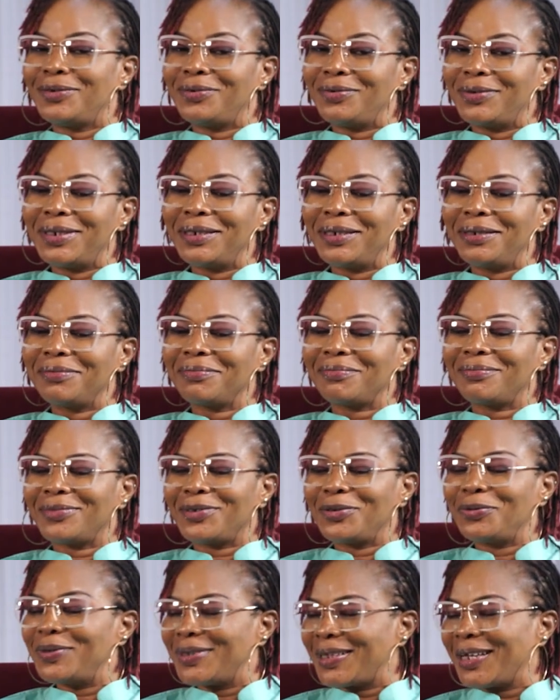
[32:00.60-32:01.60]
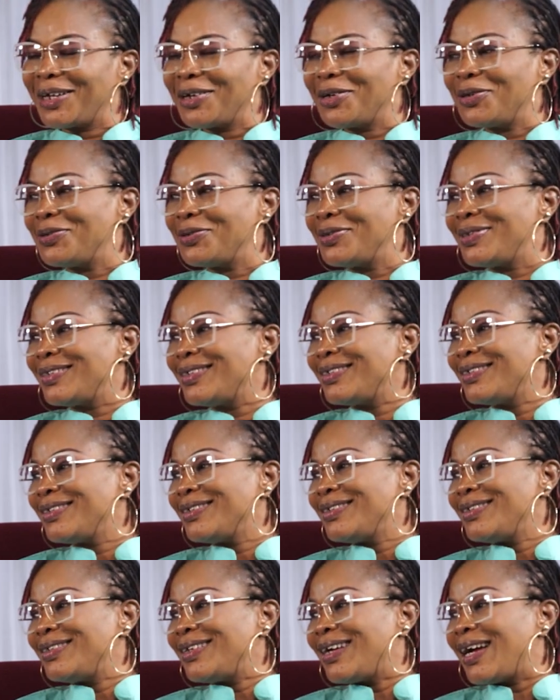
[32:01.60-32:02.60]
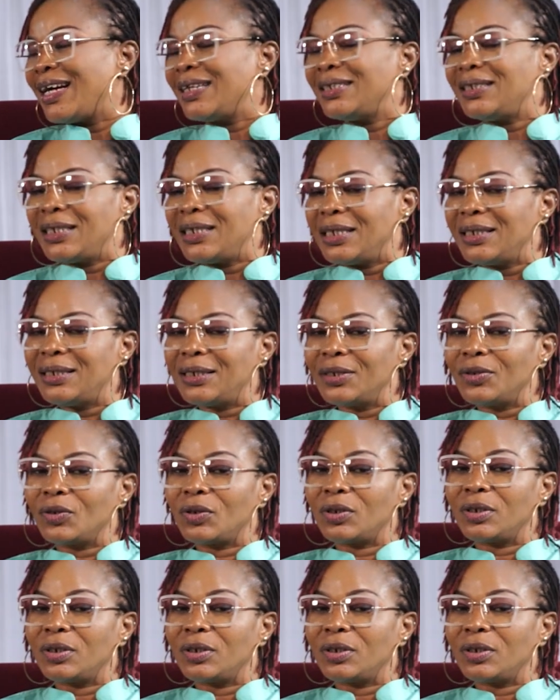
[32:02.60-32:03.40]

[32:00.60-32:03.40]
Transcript: today, we thank God. And the angels,